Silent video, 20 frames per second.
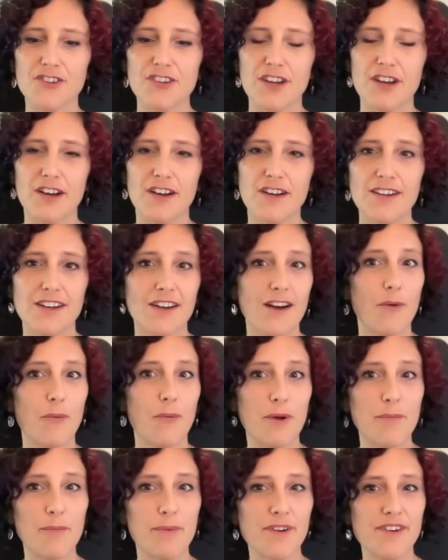a, a
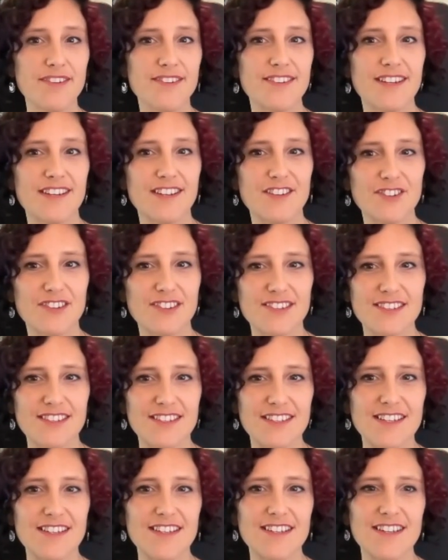one person
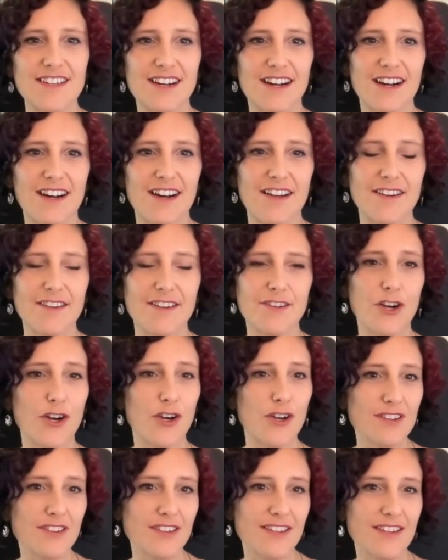agency uh,
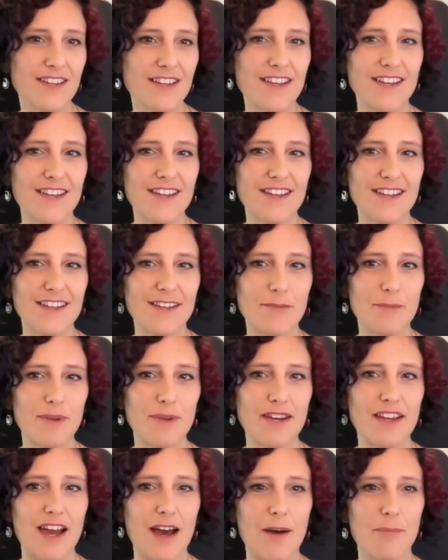currently in
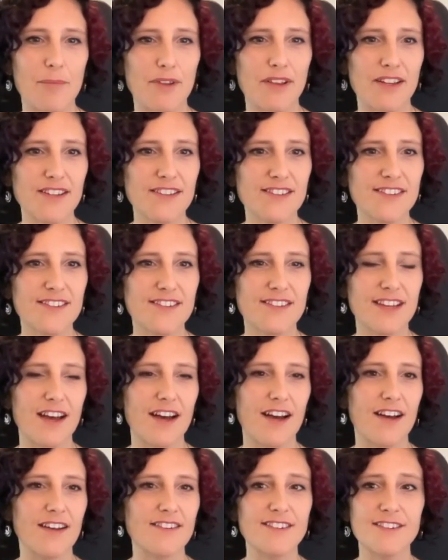Minneapolis.
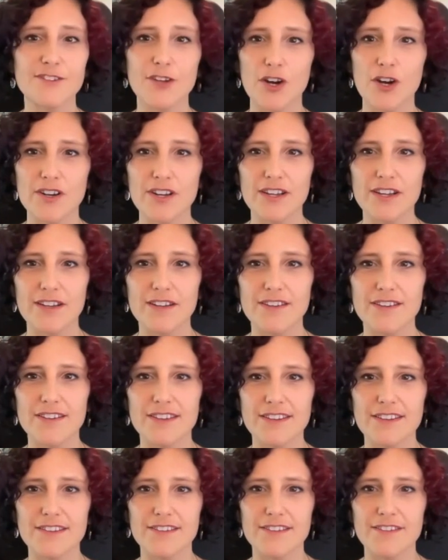Uh, it started
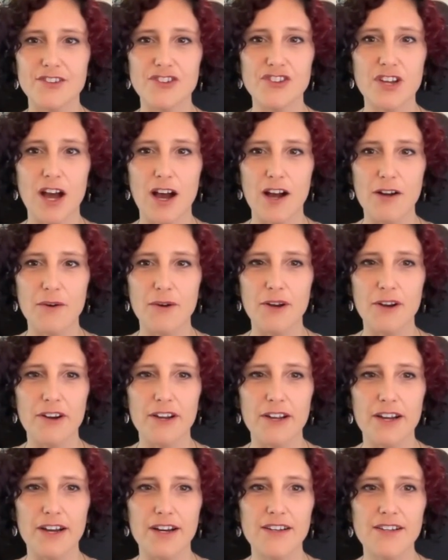in the Chicago
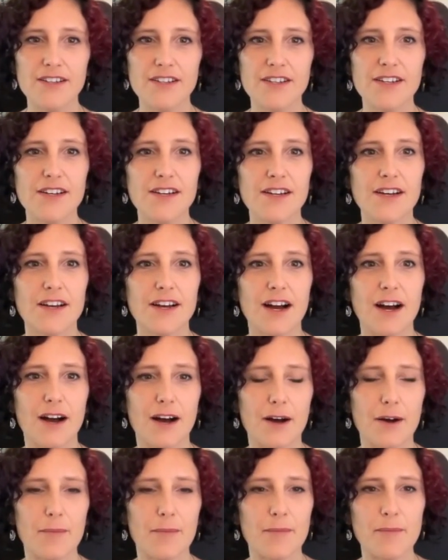area,
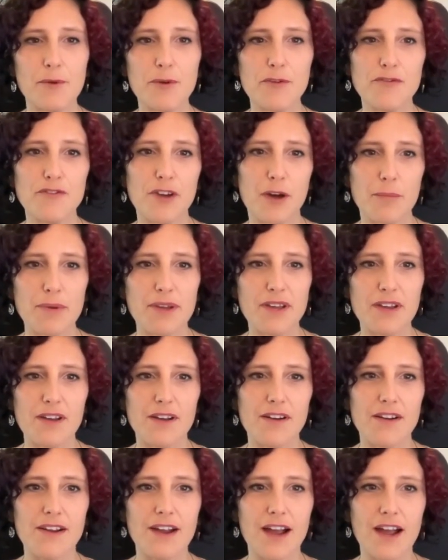um, moved up
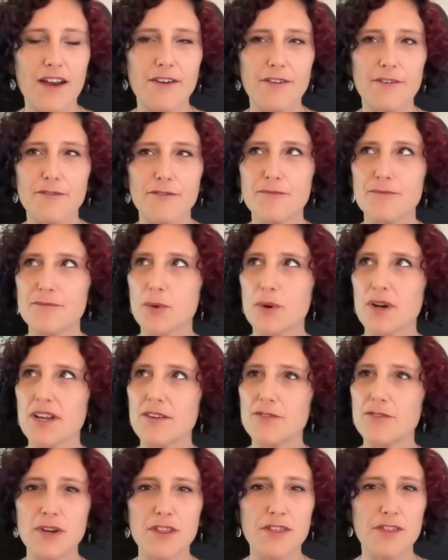here kind of 20,
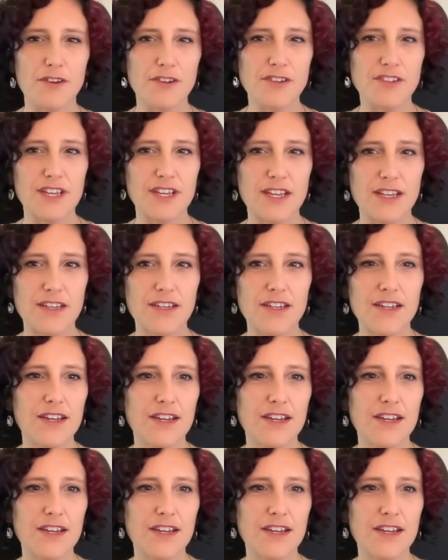2013.